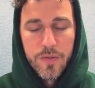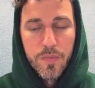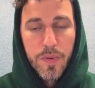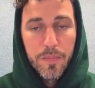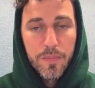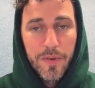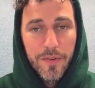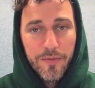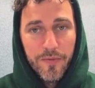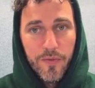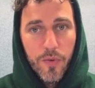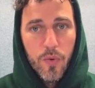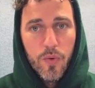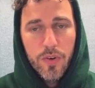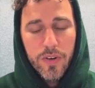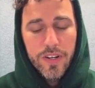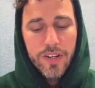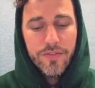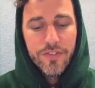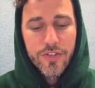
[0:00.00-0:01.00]
But
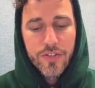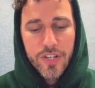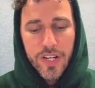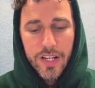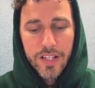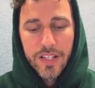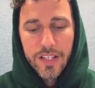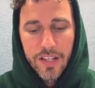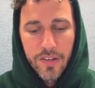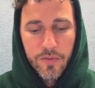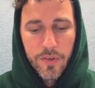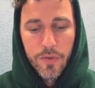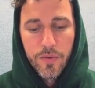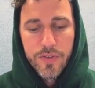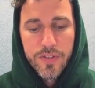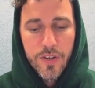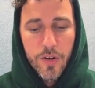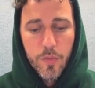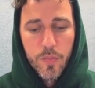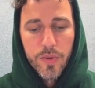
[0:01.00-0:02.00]
before even checking if it
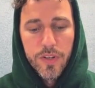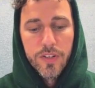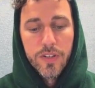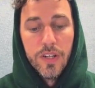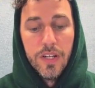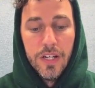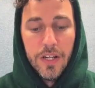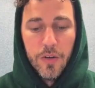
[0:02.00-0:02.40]
was opened,